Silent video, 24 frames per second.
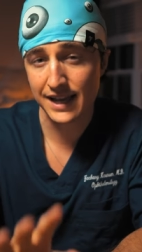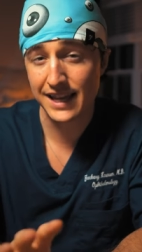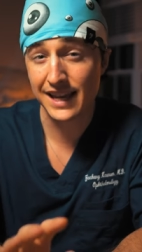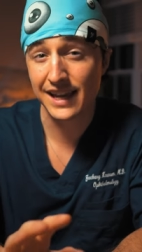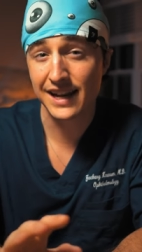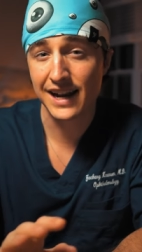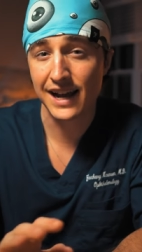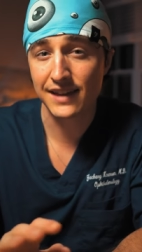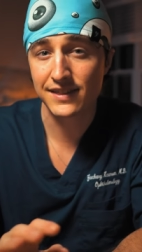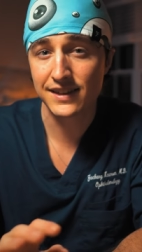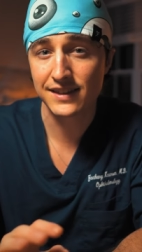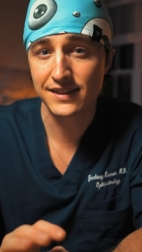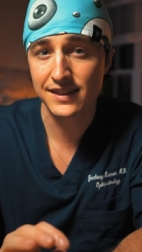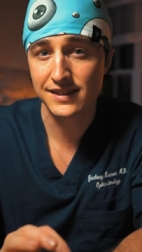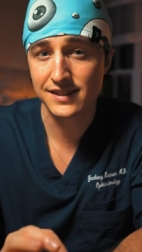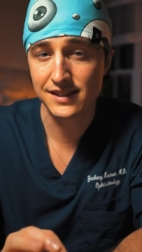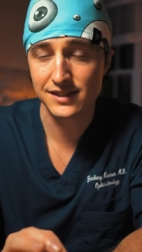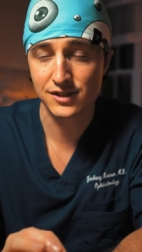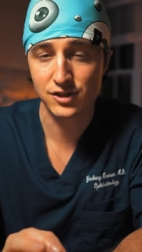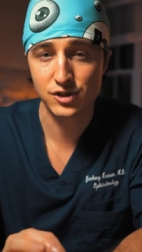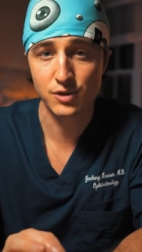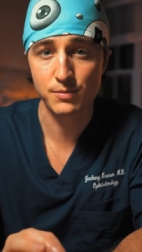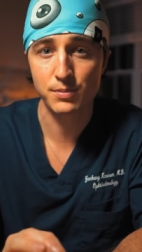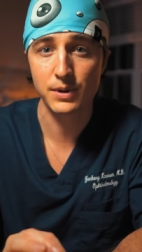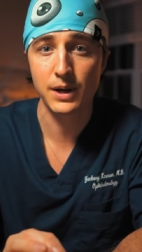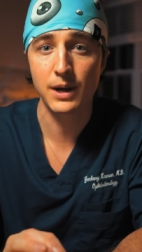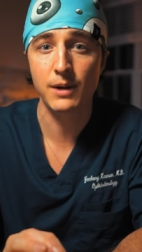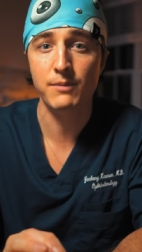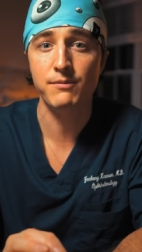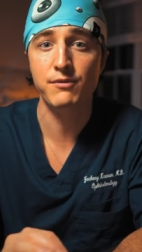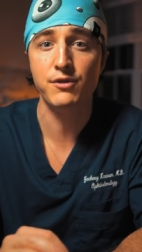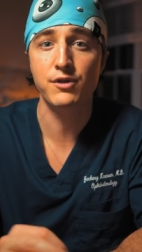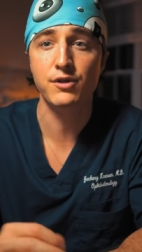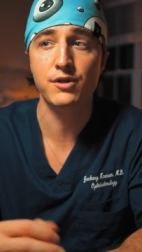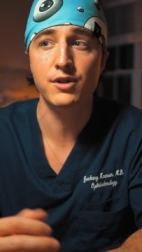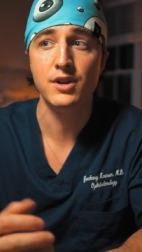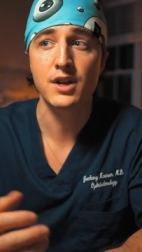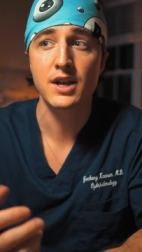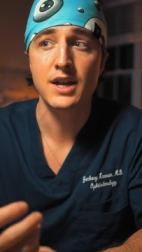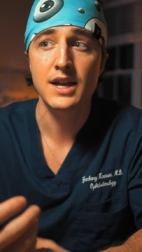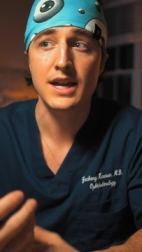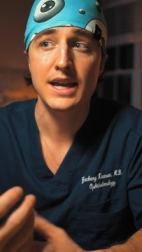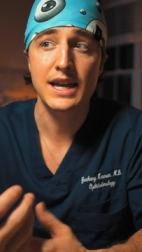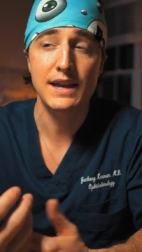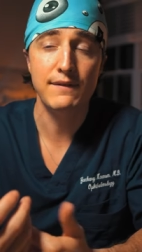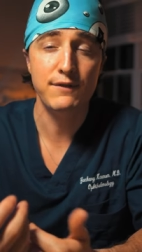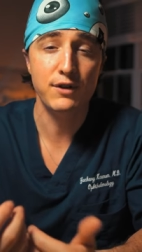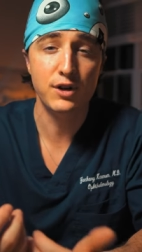Again, I think this is super helpful
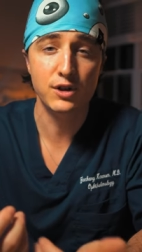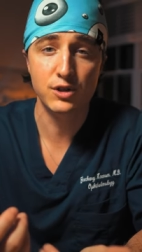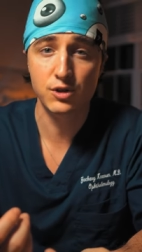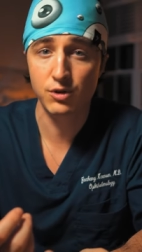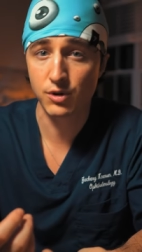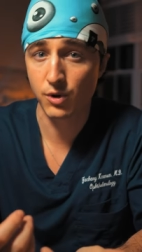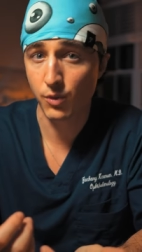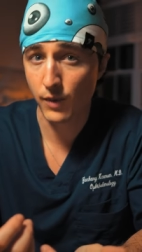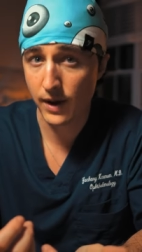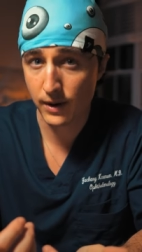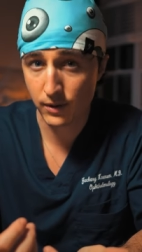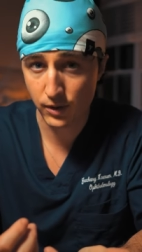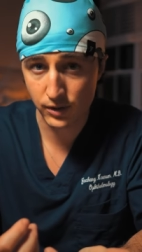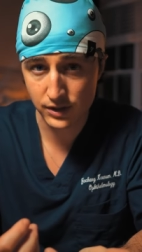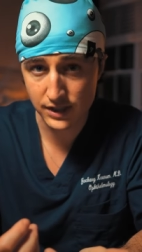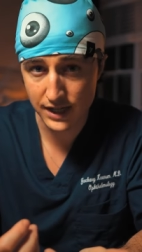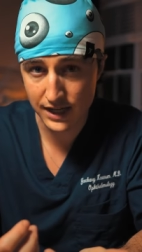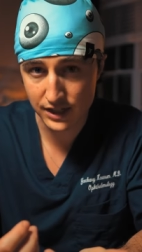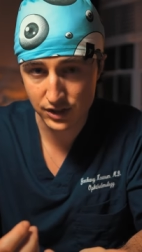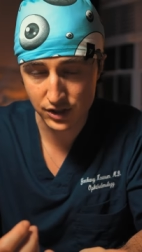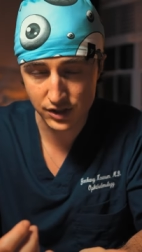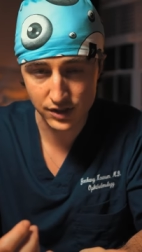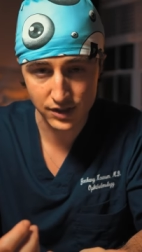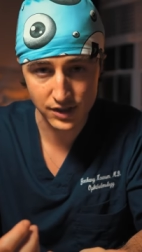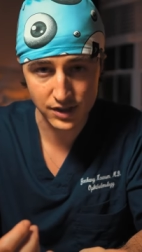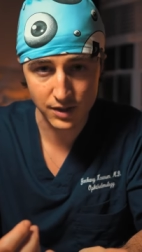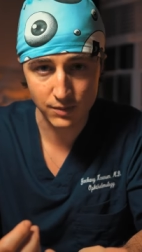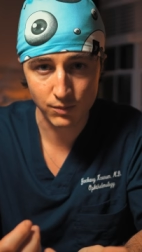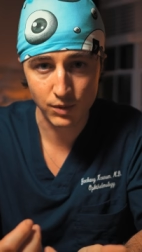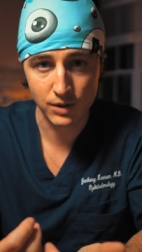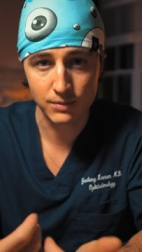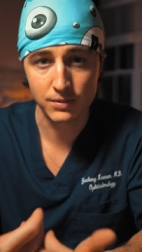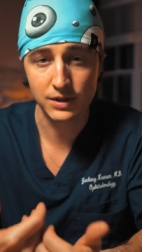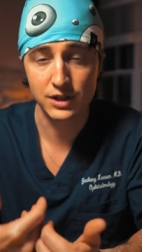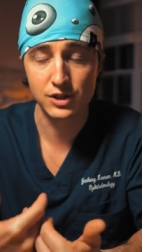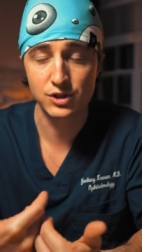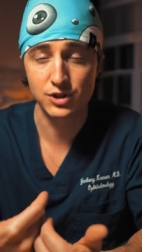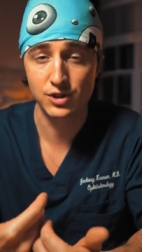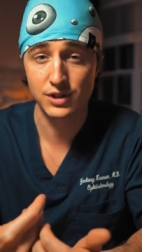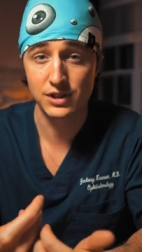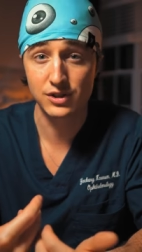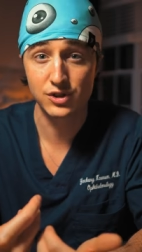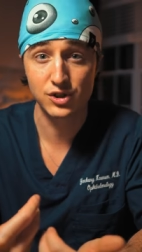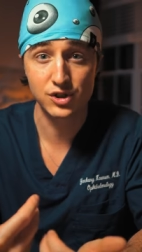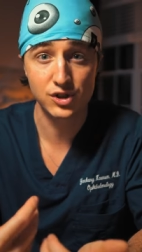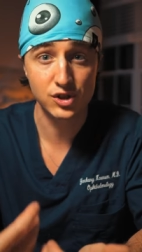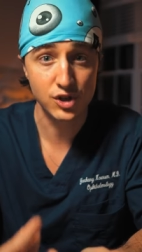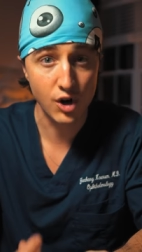if you can do an away rotation somewhere because you
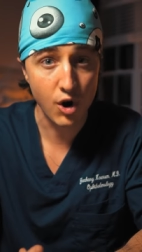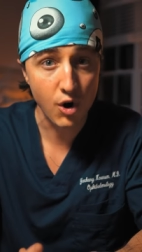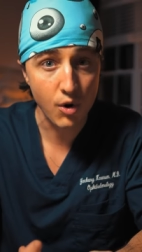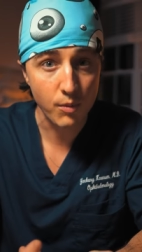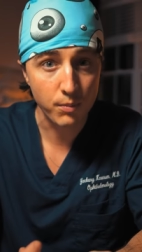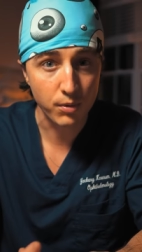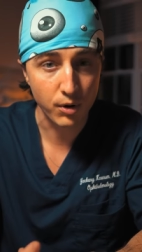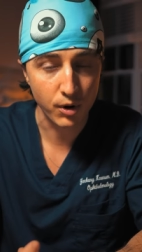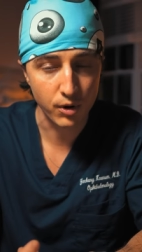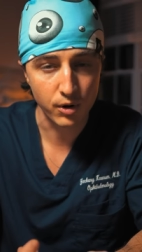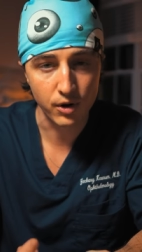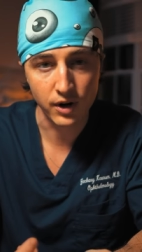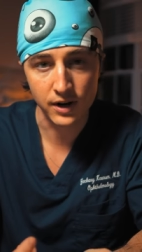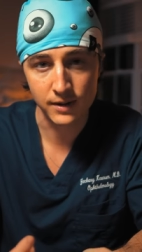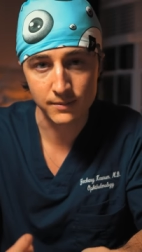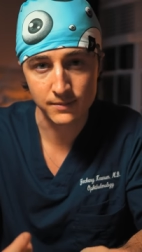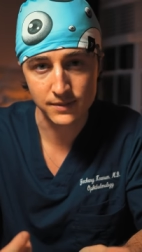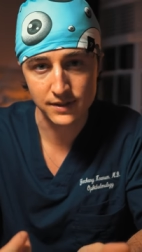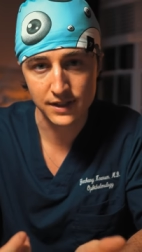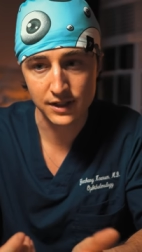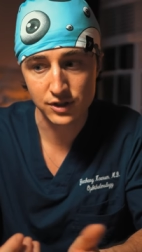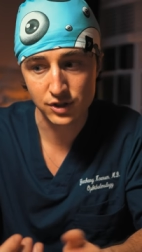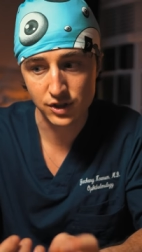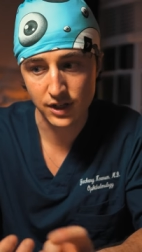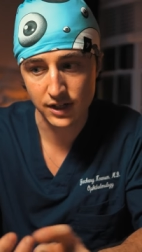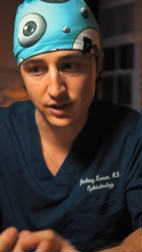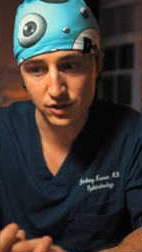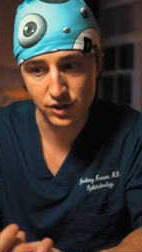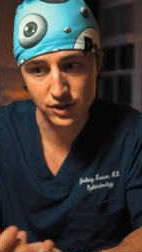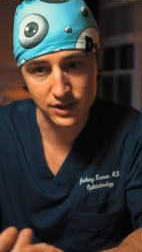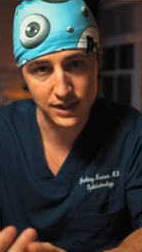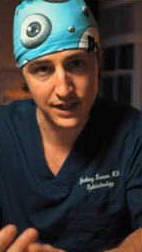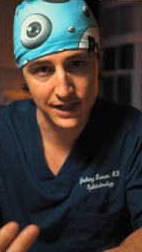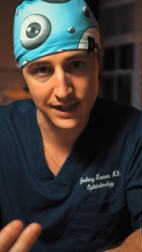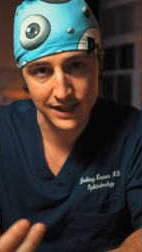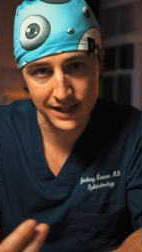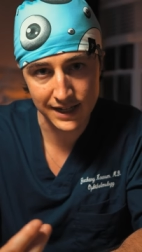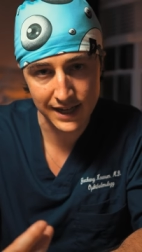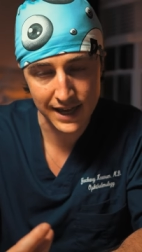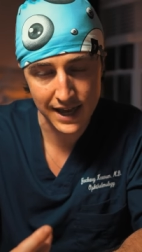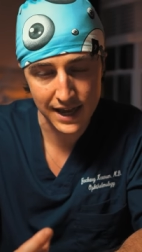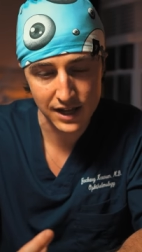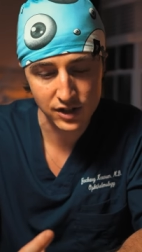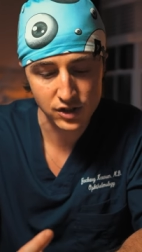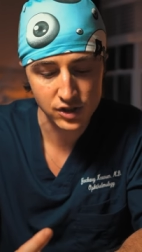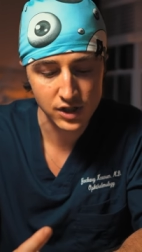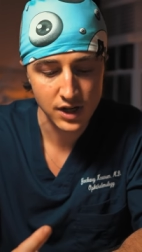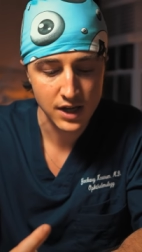can show programs that you're interested and
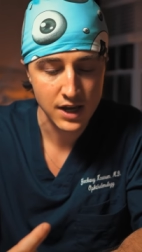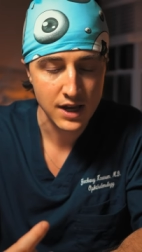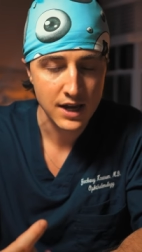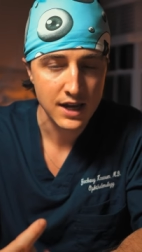engaged.